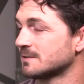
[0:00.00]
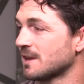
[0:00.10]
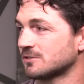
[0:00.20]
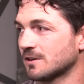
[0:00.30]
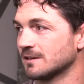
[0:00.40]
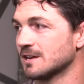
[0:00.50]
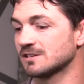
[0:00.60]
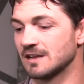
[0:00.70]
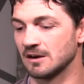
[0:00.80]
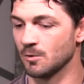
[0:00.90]
some extra
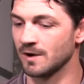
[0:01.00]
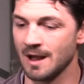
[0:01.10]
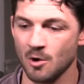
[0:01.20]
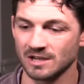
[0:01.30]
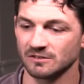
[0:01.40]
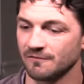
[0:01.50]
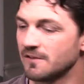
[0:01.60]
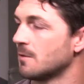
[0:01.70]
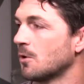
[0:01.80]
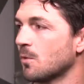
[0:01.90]
conditioning, or when I'm watching
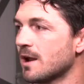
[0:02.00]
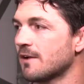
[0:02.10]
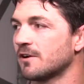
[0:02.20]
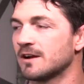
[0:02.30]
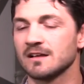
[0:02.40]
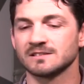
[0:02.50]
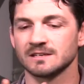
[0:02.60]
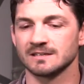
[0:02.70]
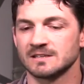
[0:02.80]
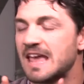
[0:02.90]
film, or whatever else
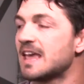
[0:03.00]
it is,